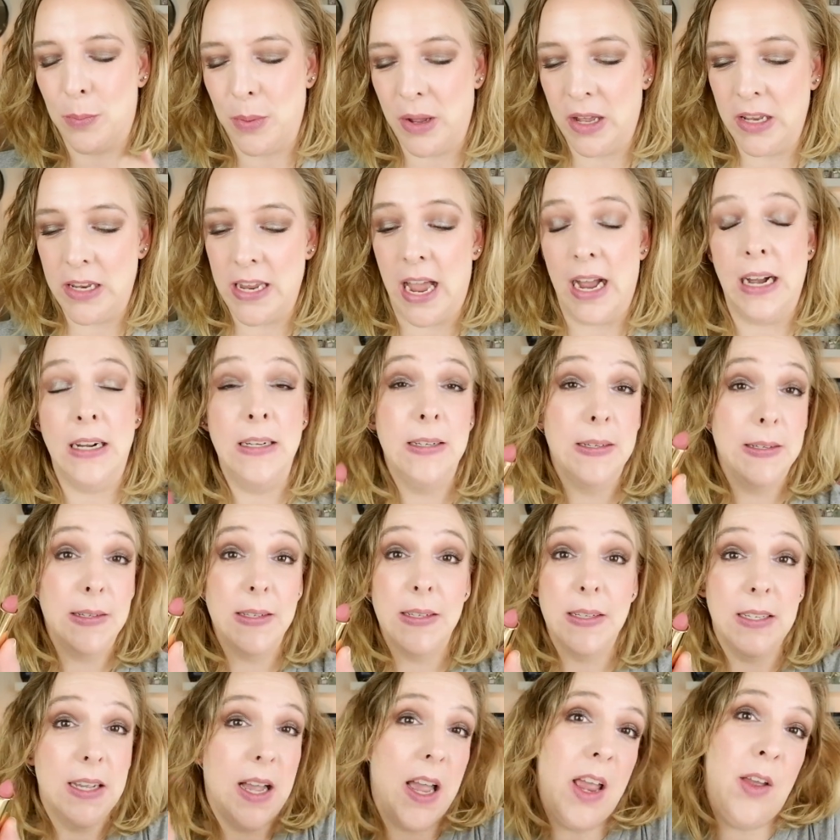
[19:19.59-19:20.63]
But yeah,
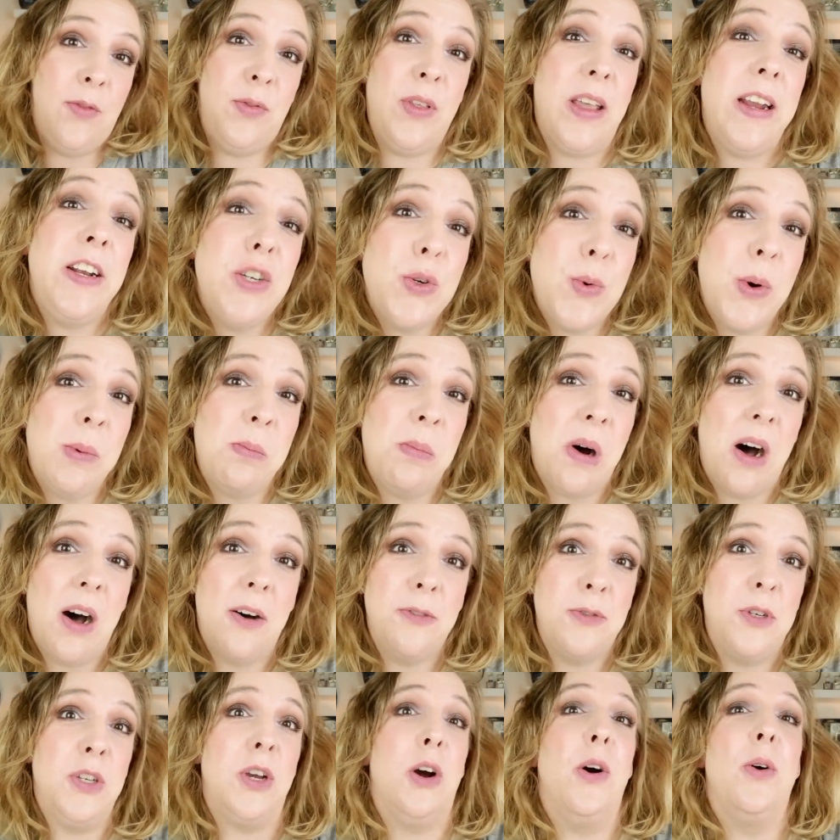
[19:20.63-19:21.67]
if they do a
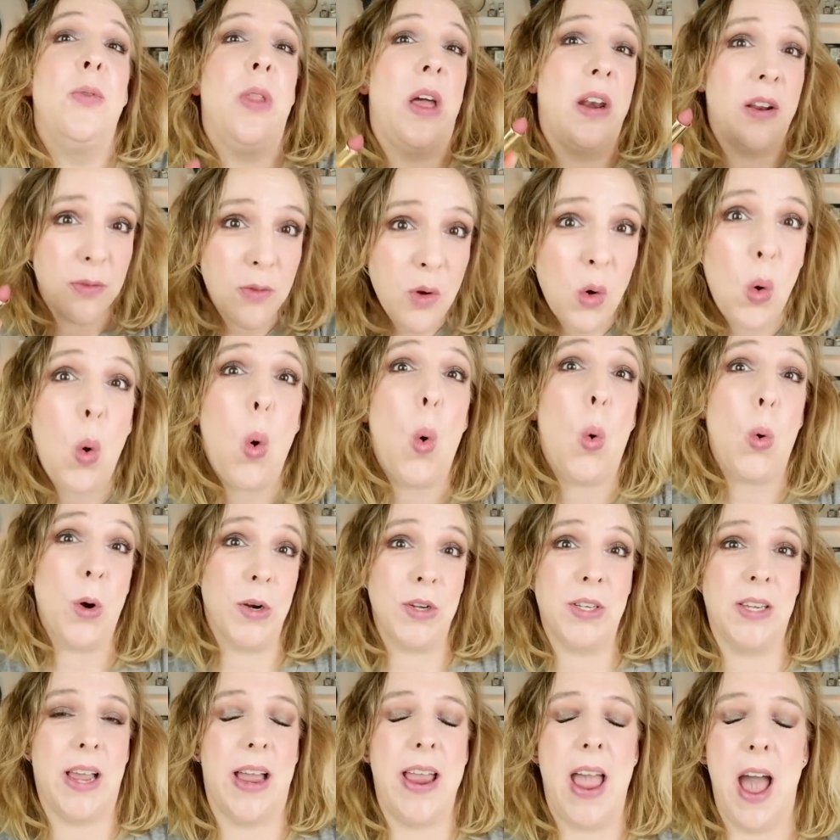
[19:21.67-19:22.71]
mauve tone, then of
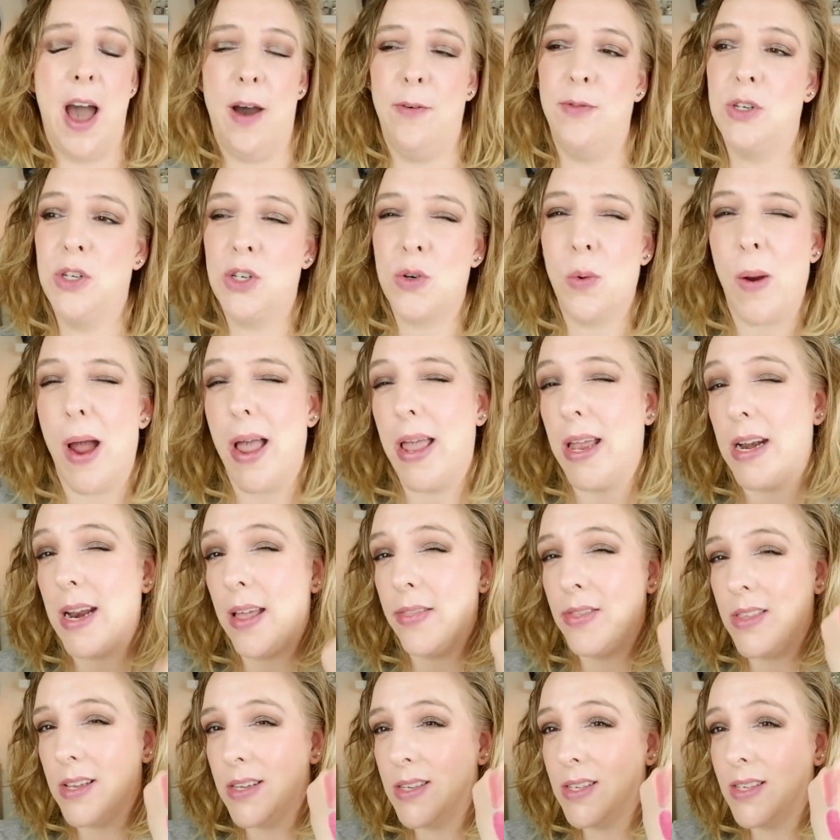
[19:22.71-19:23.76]
course I have to try it.
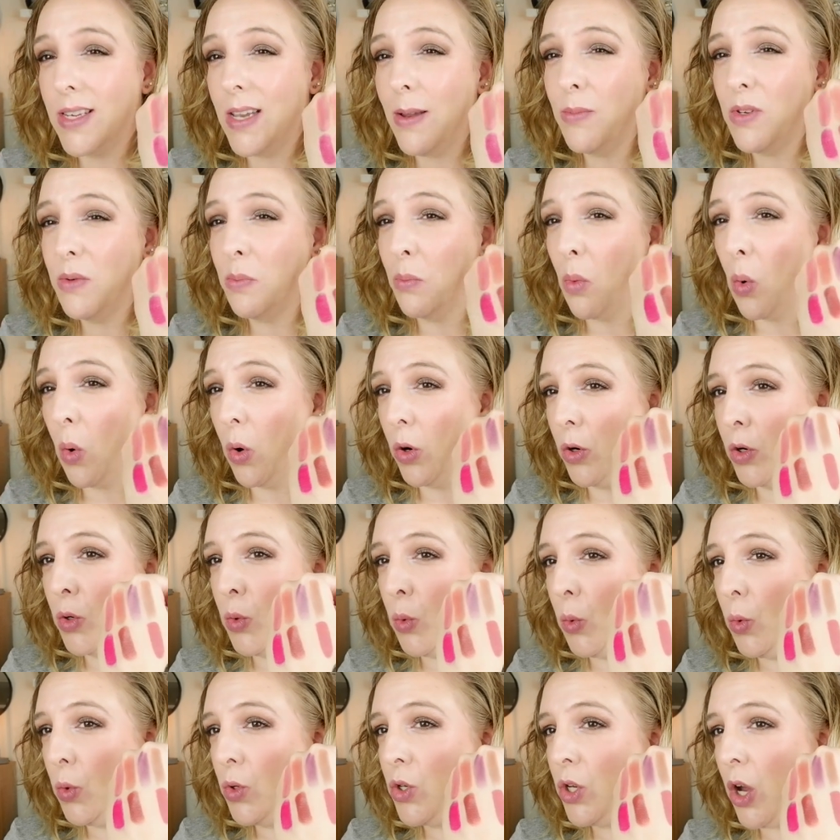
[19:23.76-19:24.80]
And this seems more
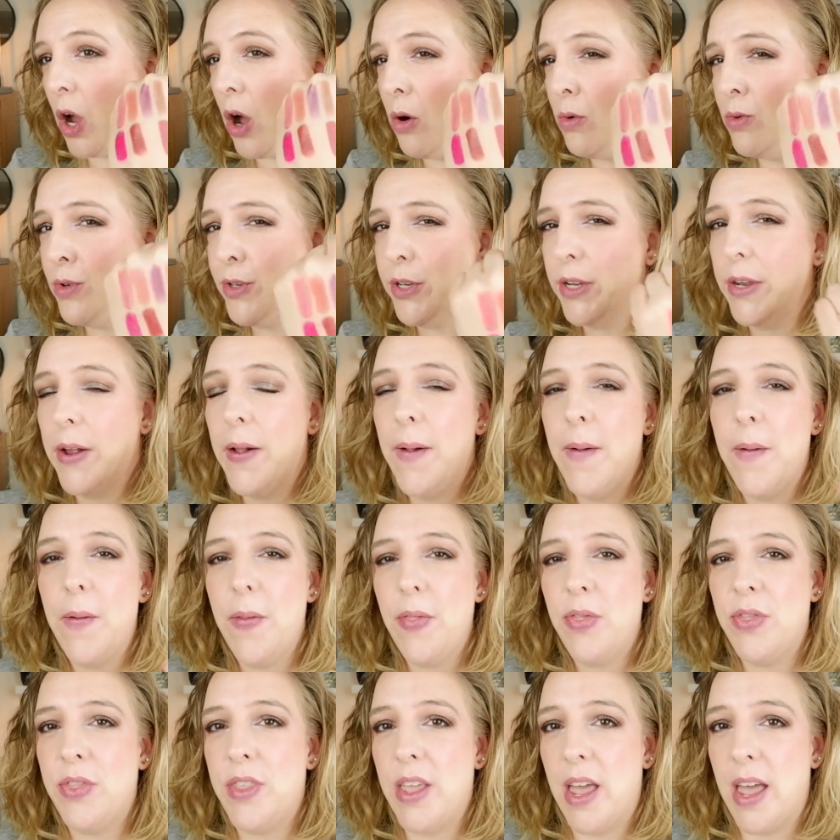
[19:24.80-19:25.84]
cool toned
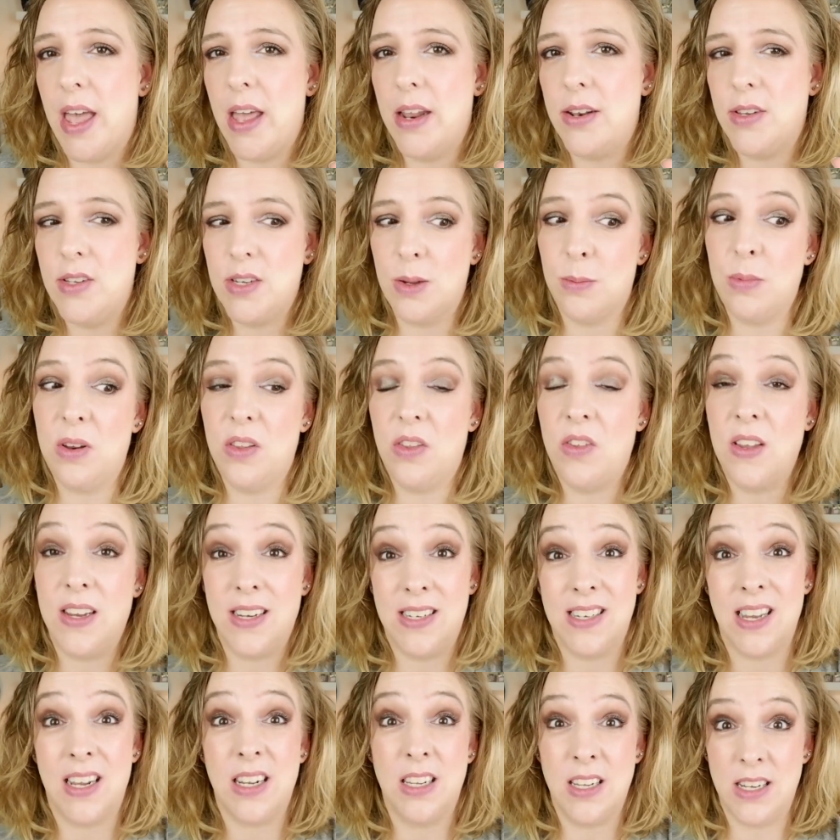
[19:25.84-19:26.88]
than some of the
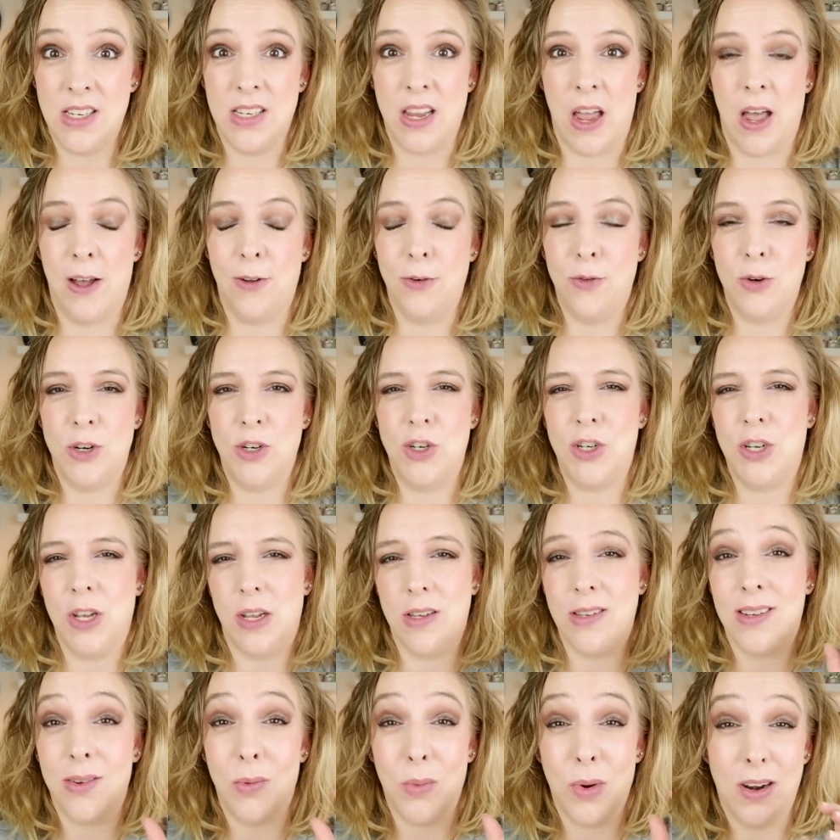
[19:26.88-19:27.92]
things that Lisa Eldridge
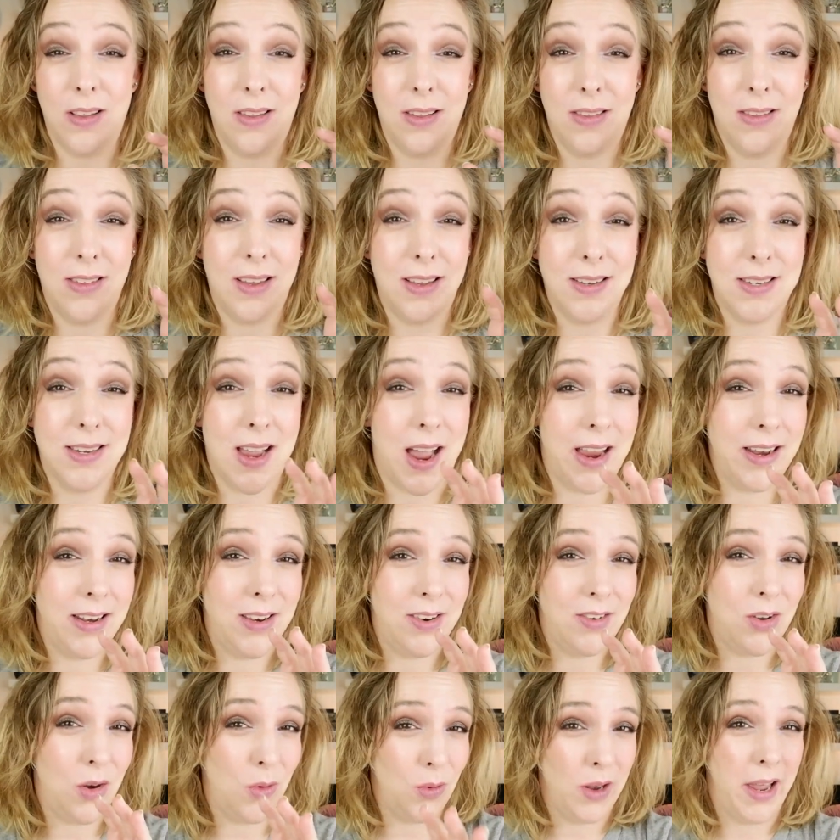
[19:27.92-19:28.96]
does. And one of the things I
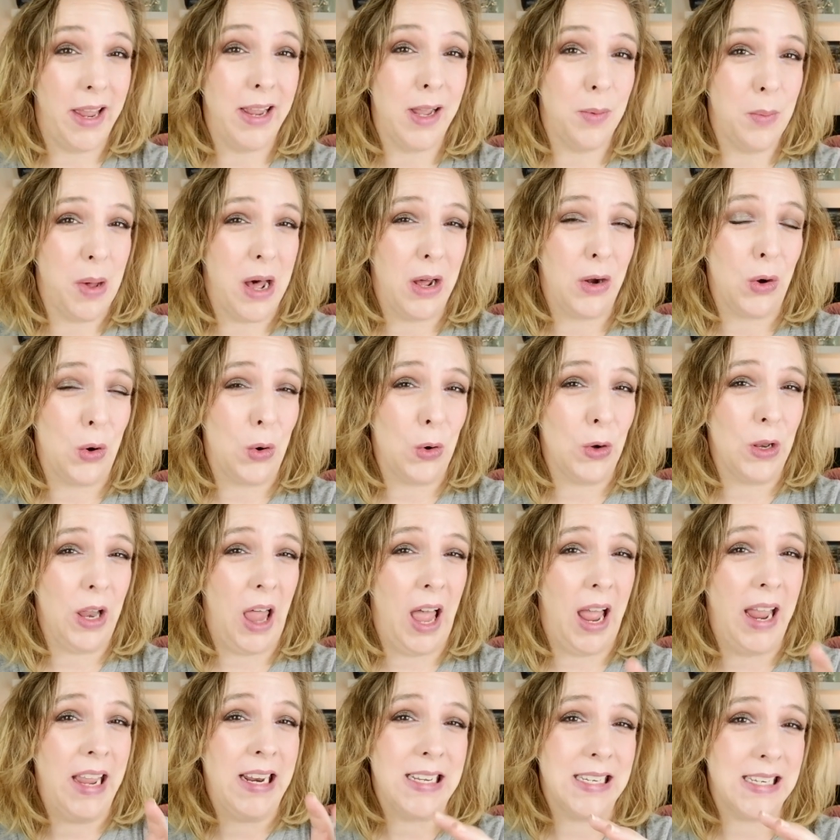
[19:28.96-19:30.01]
don't like about her
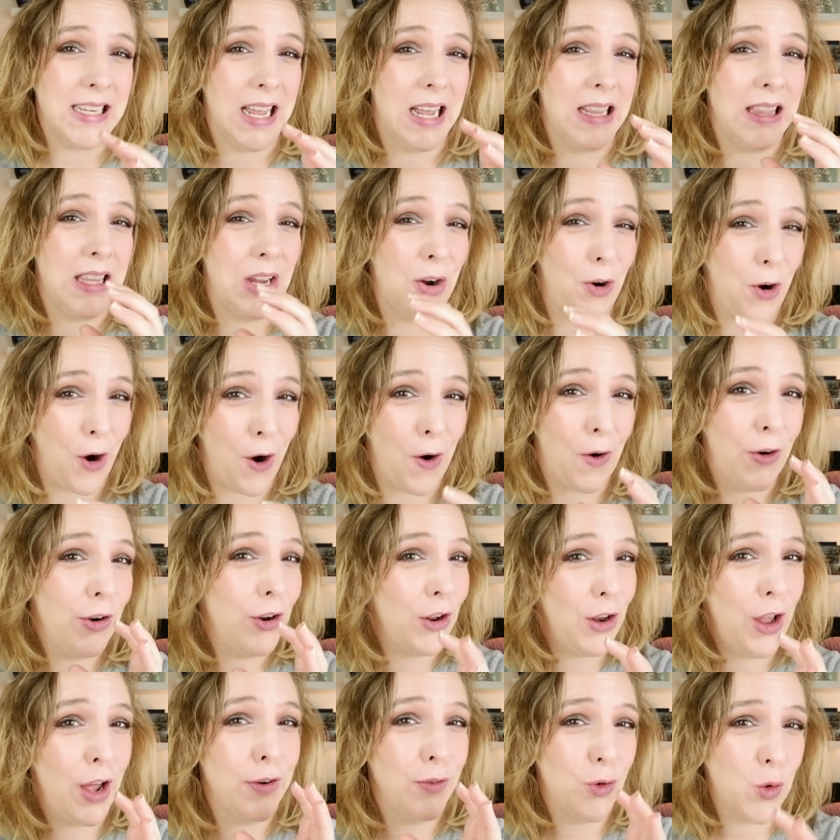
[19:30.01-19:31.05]
line is that there aren't
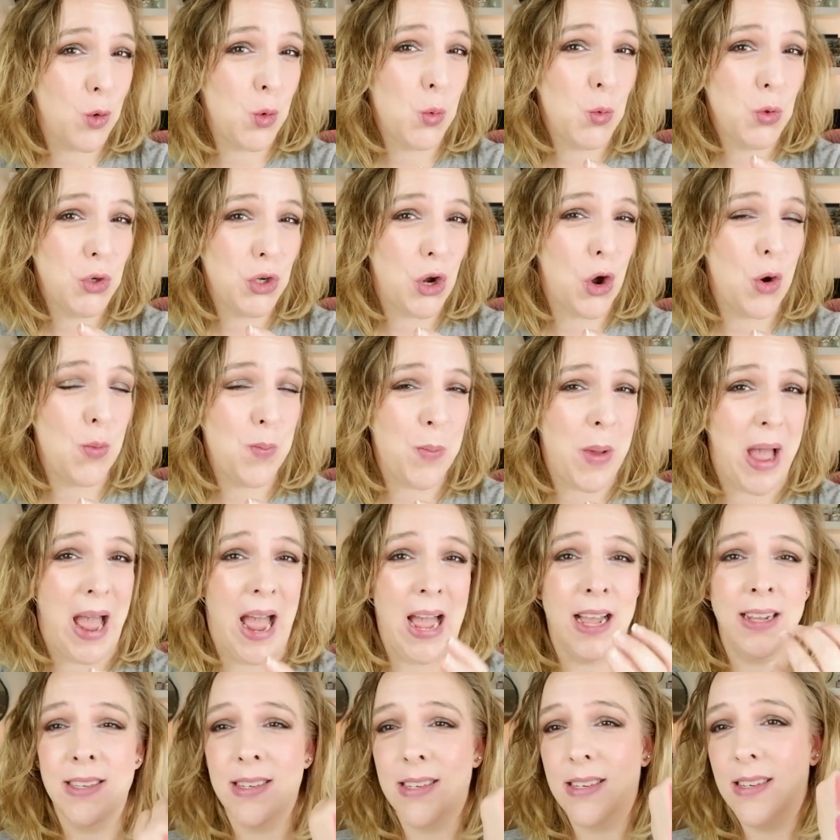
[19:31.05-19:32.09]
a lot of cool toned
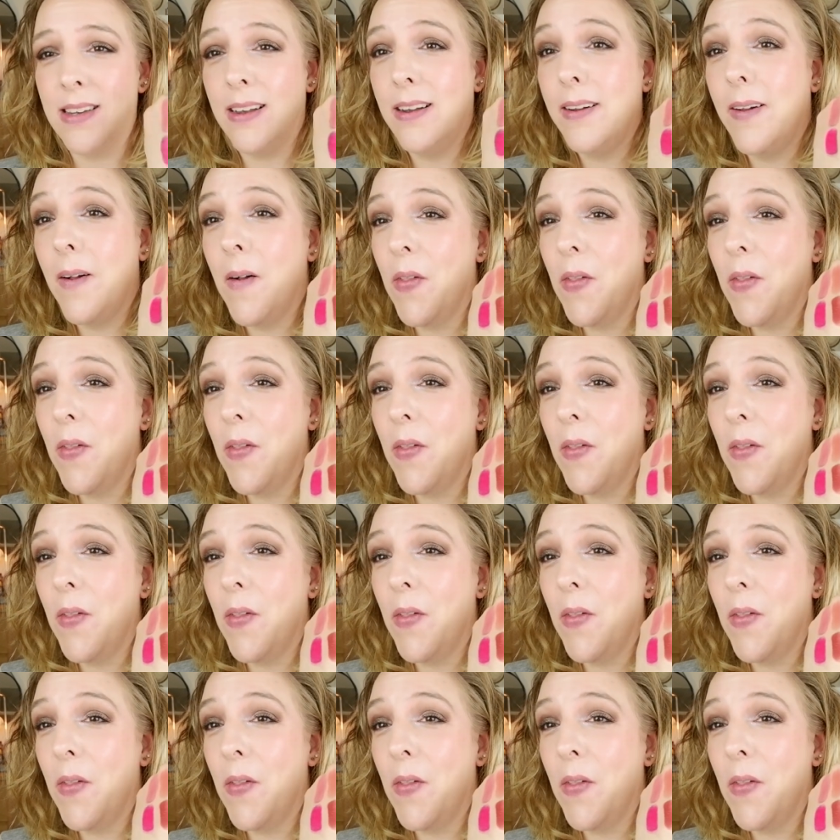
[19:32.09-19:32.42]
mattes.